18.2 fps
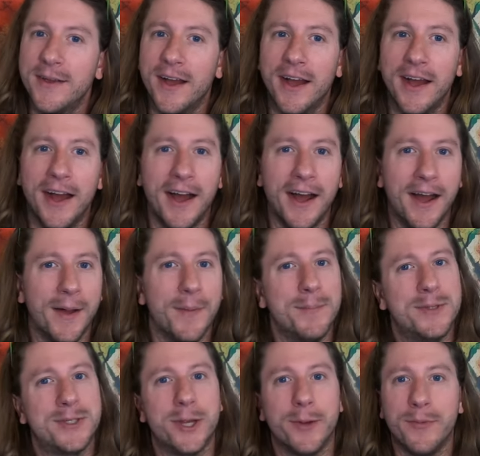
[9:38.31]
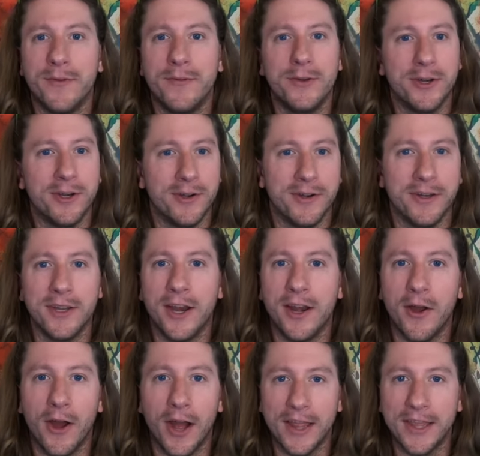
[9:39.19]
Some of your, you
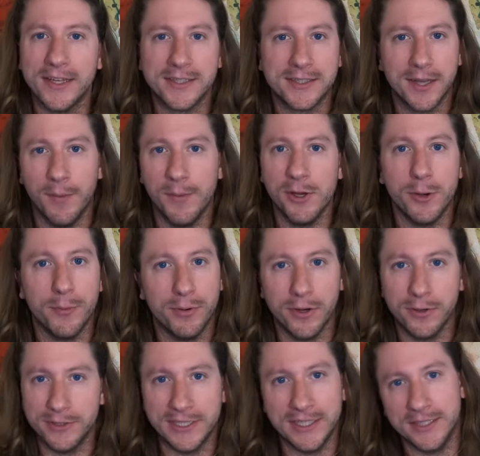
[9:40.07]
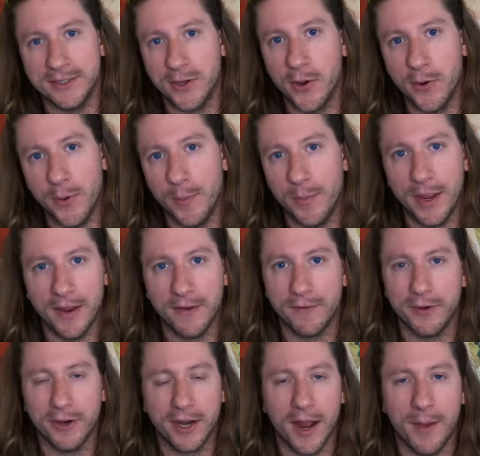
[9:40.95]
know, I think some of your proceeds go to paying
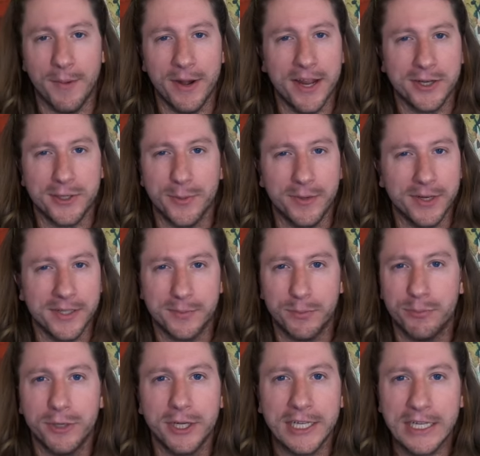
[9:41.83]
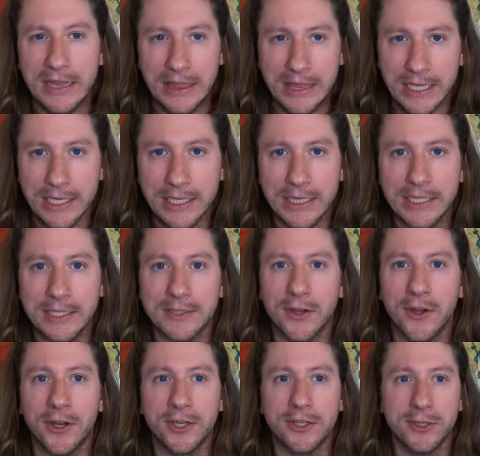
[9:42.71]
for accommodation, but it's pretty little as
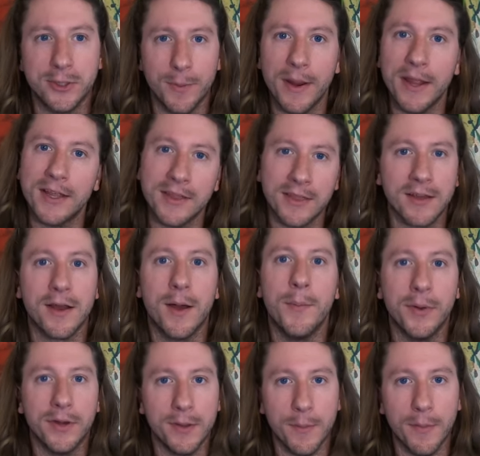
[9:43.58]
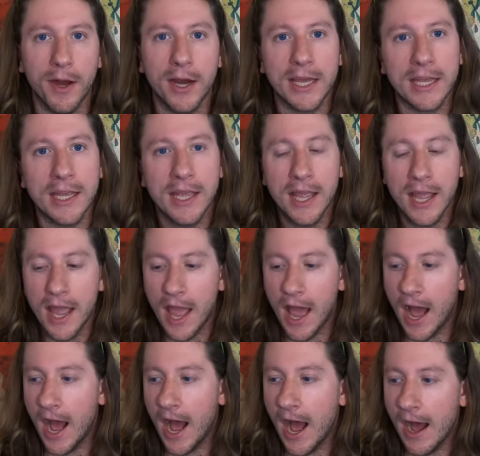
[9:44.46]
long as you're making the company money.
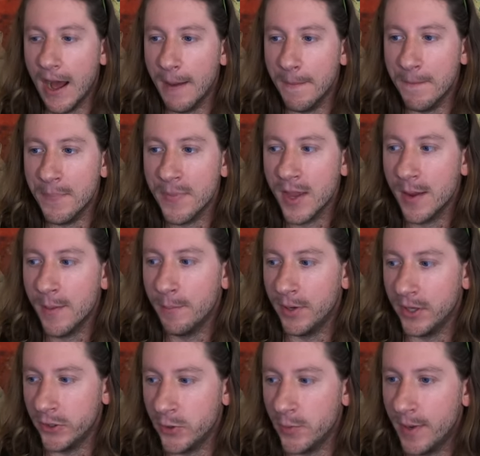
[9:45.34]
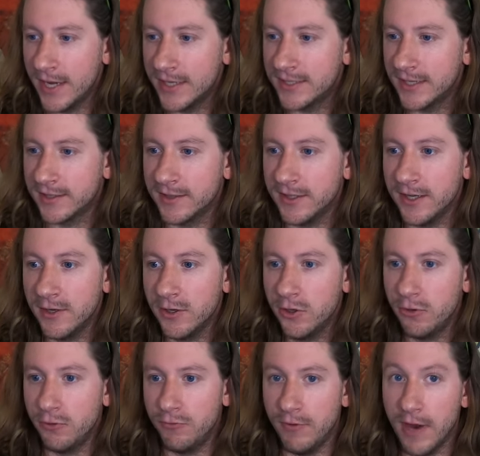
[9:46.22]
But you basically
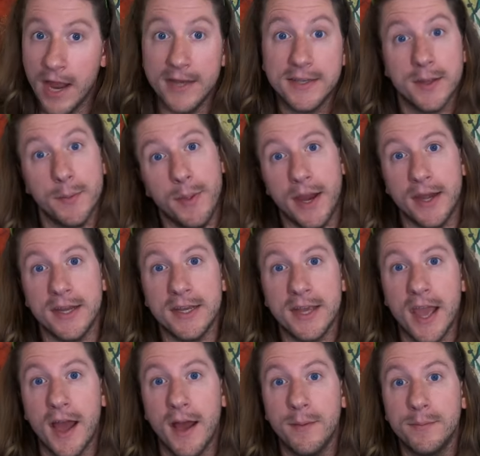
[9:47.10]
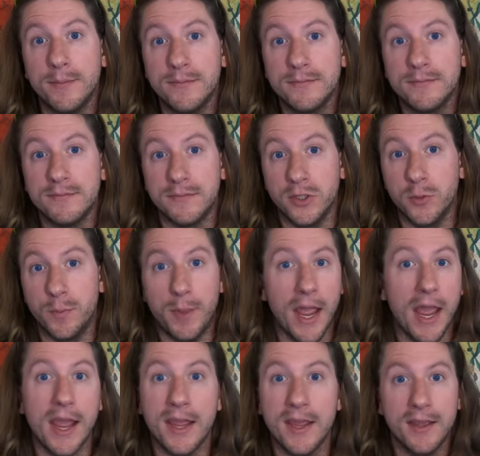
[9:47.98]
rent a pedicab, you
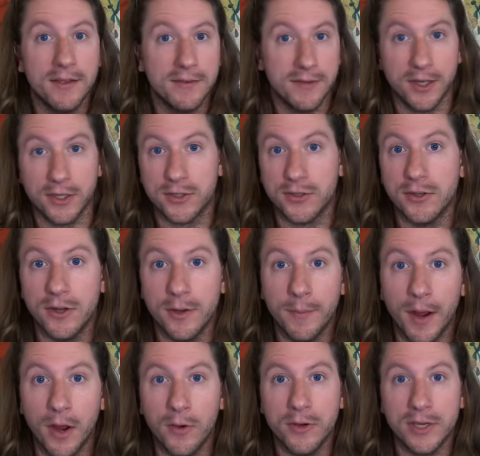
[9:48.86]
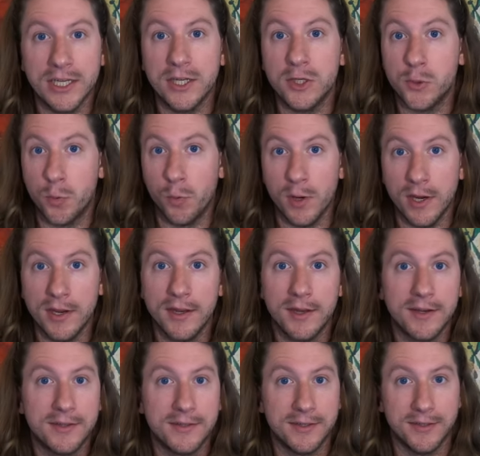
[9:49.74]
pay a certain amount each
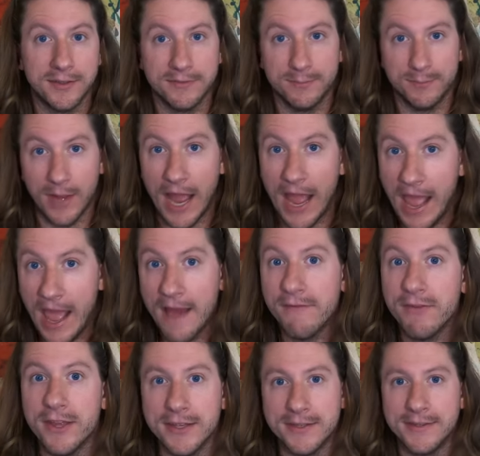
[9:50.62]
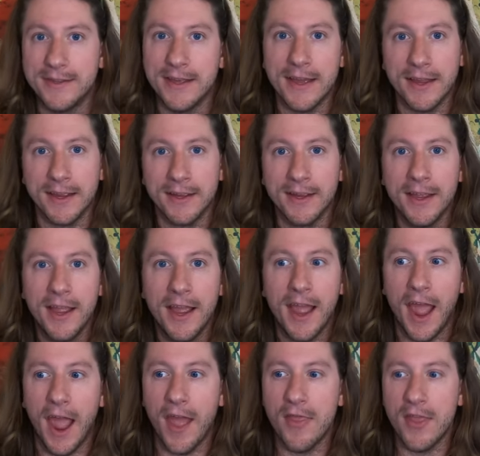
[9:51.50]
week to have this thing,
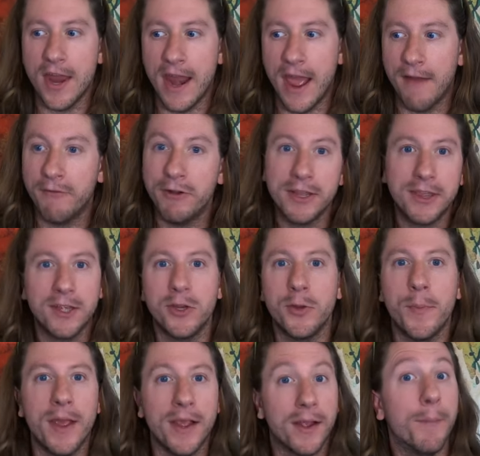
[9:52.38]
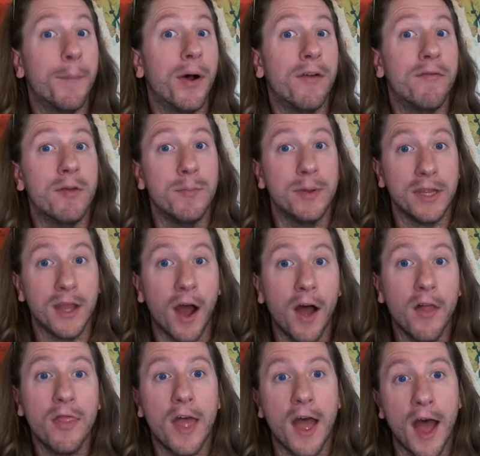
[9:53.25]
and then everything you make above and
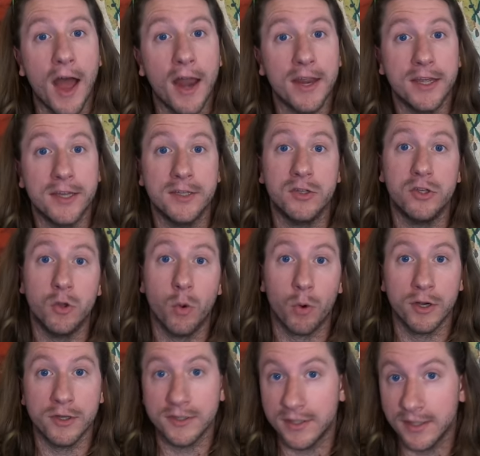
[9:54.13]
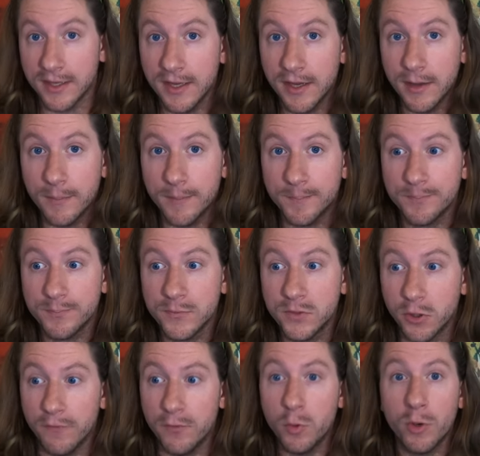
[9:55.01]
beyond that is yours to keep.
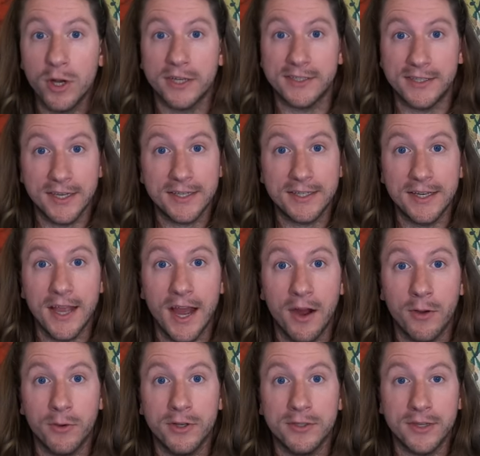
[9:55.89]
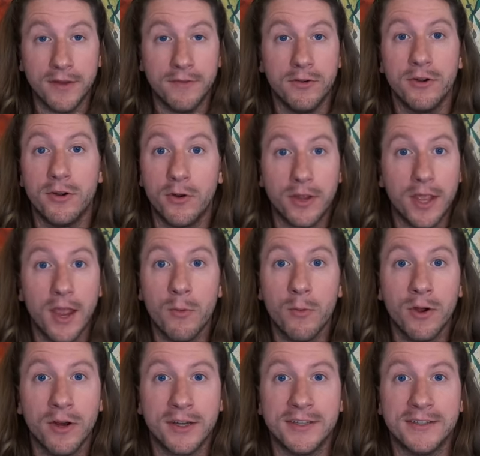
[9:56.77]
So if you work 60 hours, if you're okay
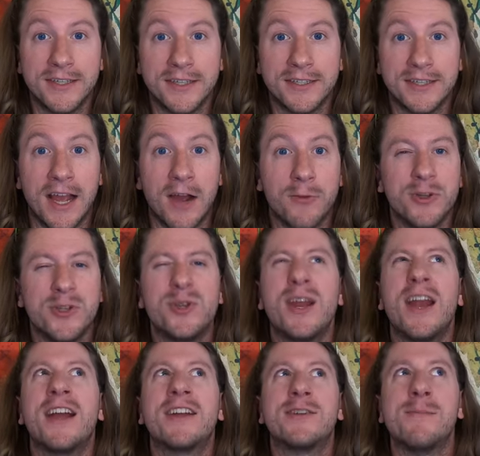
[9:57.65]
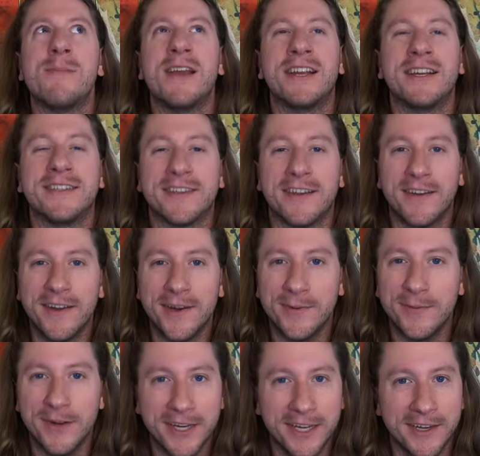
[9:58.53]
working 60 hours, you can actually make a ton
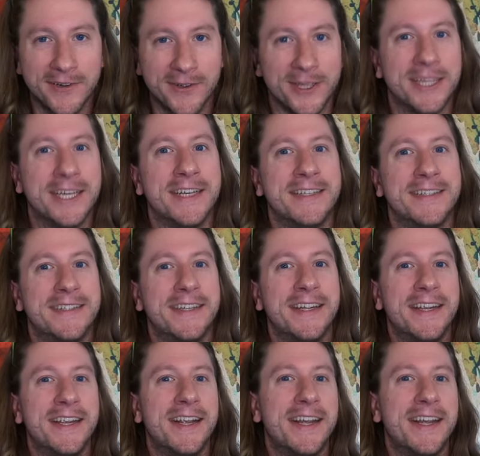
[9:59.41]
of money doing this.